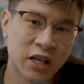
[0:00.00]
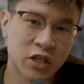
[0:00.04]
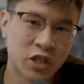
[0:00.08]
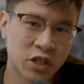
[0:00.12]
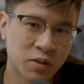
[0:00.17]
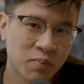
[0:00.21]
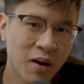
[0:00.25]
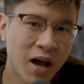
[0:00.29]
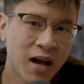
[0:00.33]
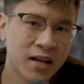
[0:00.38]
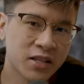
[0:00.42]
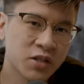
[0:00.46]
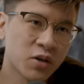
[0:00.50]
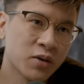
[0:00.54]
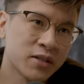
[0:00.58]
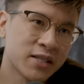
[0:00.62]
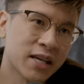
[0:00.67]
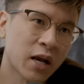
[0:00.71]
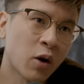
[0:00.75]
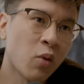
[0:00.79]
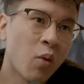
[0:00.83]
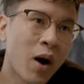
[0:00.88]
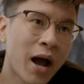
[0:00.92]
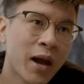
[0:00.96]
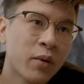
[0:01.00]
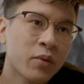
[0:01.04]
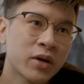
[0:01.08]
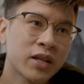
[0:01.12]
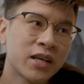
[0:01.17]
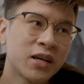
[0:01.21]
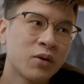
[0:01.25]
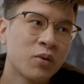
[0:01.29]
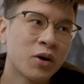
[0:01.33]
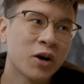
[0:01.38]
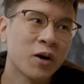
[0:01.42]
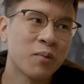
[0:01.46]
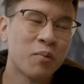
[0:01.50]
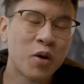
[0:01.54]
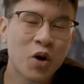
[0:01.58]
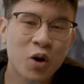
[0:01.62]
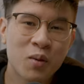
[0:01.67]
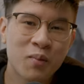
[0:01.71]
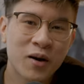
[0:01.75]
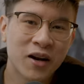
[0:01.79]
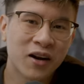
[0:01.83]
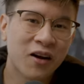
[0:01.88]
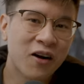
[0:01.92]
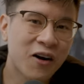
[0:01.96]
that he just bought. So it's like, why would he wear a
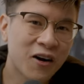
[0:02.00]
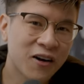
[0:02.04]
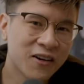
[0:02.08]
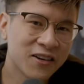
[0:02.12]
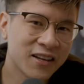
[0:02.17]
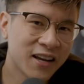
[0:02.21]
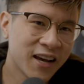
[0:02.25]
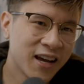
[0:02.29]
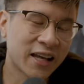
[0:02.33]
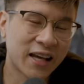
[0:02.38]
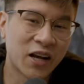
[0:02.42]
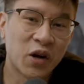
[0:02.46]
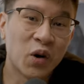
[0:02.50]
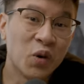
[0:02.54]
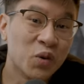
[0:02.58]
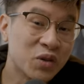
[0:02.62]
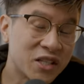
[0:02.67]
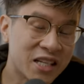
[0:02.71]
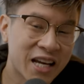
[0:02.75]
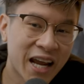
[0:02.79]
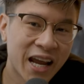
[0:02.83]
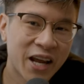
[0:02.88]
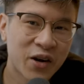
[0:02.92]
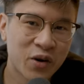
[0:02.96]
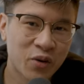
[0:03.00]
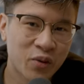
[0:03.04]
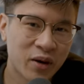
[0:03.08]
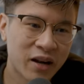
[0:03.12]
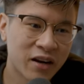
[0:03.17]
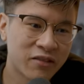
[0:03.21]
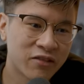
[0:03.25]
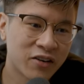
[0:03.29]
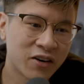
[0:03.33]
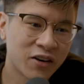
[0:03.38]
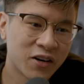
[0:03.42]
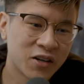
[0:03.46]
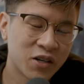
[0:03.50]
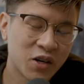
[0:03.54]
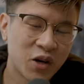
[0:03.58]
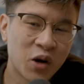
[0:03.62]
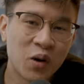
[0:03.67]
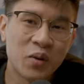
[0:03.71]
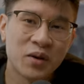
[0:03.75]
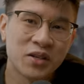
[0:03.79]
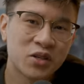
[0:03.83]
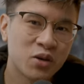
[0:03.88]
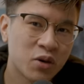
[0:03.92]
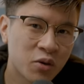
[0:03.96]
Pokemon card, like gold chain or whatever,
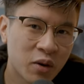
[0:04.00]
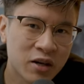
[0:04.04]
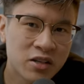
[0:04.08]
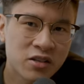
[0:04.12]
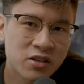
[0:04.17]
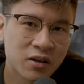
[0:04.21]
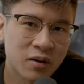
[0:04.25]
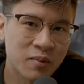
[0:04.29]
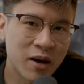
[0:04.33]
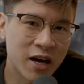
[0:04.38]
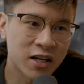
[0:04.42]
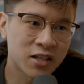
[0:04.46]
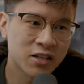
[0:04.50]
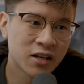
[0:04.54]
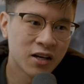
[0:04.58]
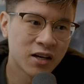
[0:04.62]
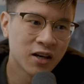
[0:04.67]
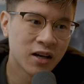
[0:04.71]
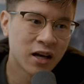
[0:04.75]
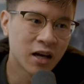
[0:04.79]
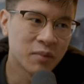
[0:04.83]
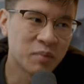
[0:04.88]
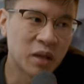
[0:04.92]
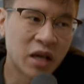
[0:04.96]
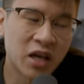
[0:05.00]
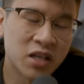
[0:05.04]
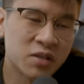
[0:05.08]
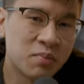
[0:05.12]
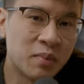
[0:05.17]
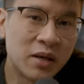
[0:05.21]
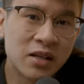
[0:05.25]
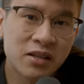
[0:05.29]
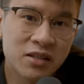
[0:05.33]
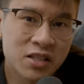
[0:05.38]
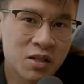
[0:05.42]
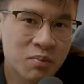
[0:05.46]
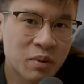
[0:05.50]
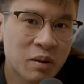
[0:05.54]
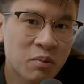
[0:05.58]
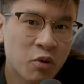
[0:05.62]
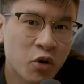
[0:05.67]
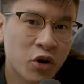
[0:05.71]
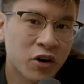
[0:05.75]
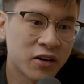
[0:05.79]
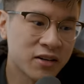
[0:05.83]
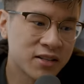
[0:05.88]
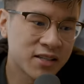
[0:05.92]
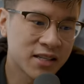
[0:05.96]
going to a wrestling match? because millions of
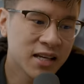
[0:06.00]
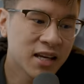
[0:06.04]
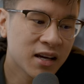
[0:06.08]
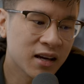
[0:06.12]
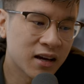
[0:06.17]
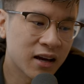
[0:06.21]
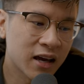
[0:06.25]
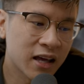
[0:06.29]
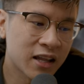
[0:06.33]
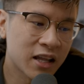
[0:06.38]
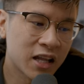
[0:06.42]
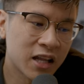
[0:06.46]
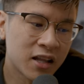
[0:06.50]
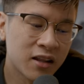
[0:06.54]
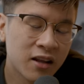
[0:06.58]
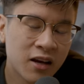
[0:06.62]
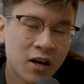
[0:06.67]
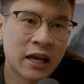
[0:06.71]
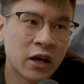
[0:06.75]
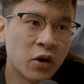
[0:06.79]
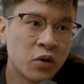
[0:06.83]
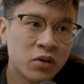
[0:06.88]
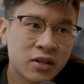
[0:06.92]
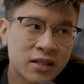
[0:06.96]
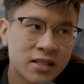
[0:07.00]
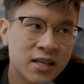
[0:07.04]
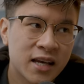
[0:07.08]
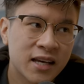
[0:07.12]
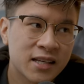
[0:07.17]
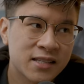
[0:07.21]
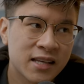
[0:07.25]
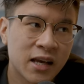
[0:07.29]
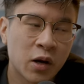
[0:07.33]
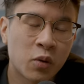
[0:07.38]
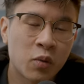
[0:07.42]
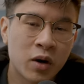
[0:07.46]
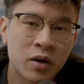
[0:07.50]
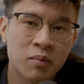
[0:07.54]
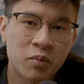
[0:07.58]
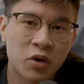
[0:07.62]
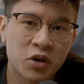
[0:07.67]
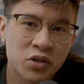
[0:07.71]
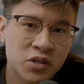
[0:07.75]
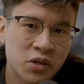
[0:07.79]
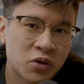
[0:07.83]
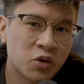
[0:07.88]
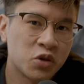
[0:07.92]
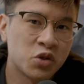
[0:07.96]
people are going to see it. And then it only takes like one
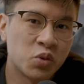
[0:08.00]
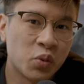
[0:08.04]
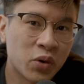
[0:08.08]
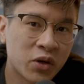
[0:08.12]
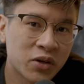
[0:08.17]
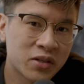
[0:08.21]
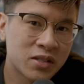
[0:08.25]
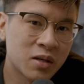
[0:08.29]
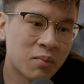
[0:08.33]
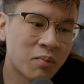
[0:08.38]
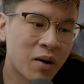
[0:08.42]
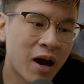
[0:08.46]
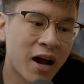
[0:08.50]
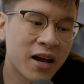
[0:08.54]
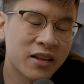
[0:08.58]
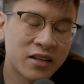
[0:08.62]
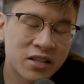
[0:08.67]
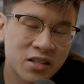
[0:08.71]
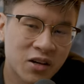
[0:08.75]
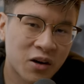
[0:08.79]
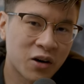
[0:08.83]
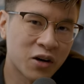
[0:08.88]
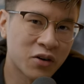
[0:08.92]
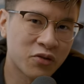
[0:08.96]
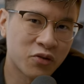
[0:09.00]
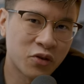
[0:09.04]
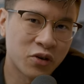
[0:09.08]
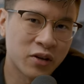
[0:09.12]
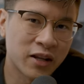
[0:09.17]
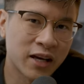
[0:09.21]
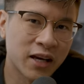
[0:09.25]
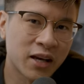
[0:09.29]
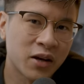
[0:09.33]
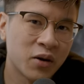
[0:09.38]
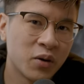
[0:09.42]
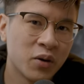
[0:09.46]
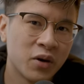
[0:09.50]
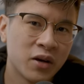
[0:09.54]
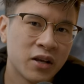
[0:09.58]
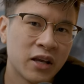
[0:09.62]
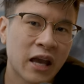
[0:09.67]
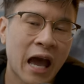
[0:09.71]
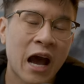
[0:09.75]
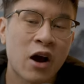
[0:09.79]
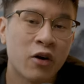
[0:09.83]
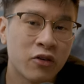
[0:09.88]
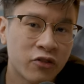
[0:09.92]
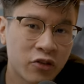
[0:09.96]
person who's willing to buy this card for like
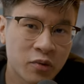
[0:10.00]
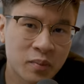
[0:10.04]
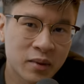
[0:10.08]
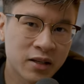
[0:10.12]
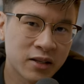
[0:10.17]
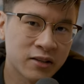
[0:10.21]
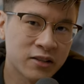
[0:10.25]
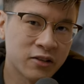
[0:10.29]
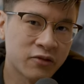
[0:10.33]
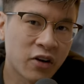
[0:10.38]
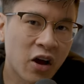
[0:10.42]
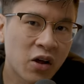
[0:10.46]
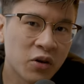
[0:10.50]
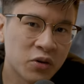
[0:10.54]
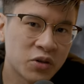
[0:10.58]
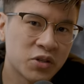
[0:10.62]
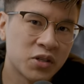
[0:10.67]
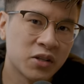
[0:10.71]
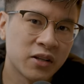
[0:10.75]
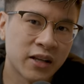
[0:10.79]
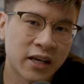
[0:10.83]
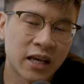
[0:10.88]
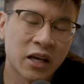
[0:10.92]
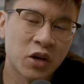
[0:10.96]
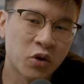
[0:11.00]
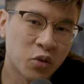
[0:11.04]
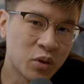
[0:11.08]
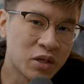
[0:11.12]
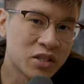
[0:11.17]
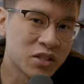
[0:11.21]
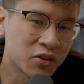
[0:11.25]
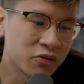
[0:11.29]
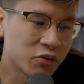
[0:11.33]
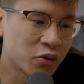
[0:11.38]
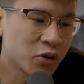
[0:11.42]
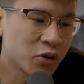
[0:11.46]
however millions of dollars to like increase the